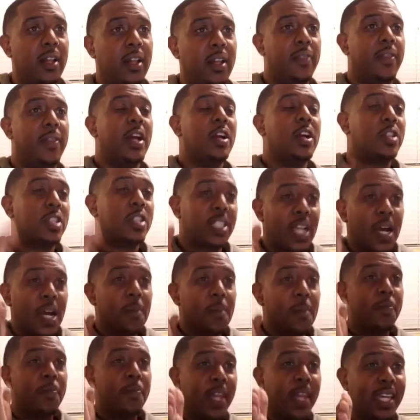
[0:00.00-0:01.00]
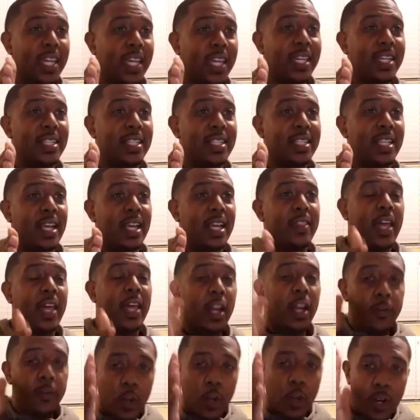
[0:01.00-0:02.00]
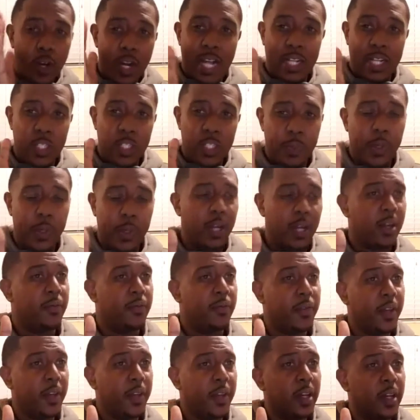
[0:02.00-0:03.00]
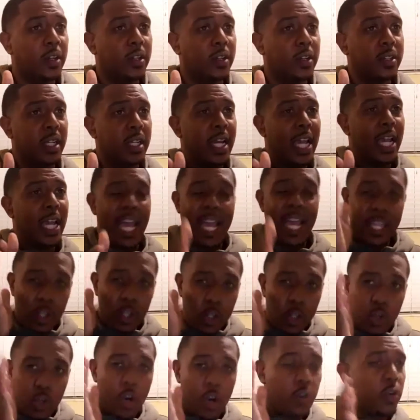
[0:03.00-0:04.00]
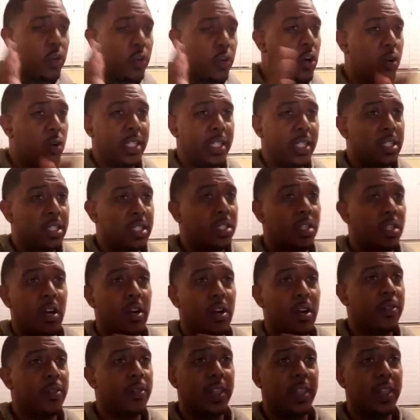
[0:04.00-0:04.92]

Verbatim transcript: There's some things that if you're not Spirit filled and you don't know and discern